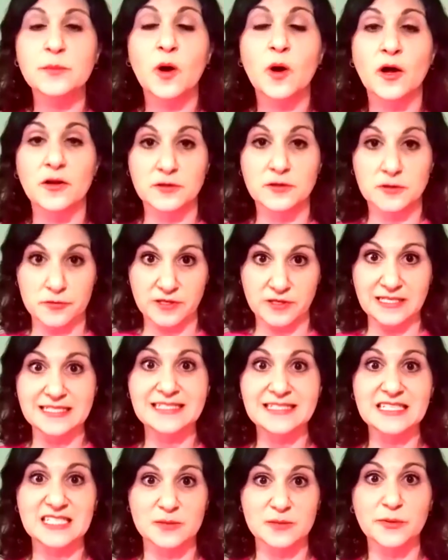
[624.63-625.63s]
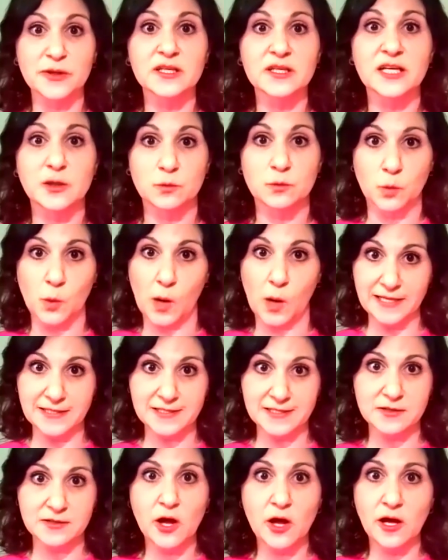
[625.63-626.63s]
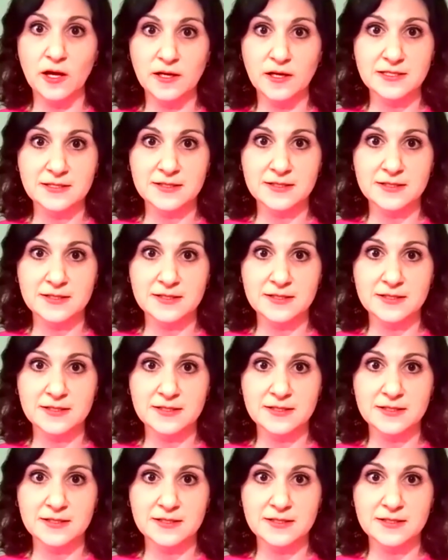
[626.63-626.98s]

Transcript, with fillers: under these disability rights laws